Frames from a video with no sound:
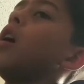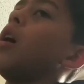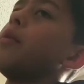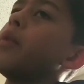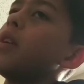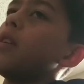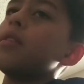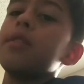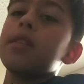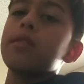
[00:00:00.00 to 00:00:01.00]
uh
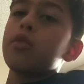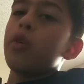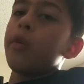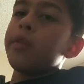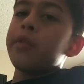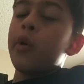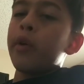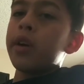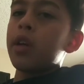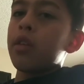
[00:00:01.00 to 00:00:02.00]
we corey
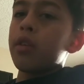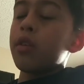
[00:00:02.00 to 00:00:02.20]
corey,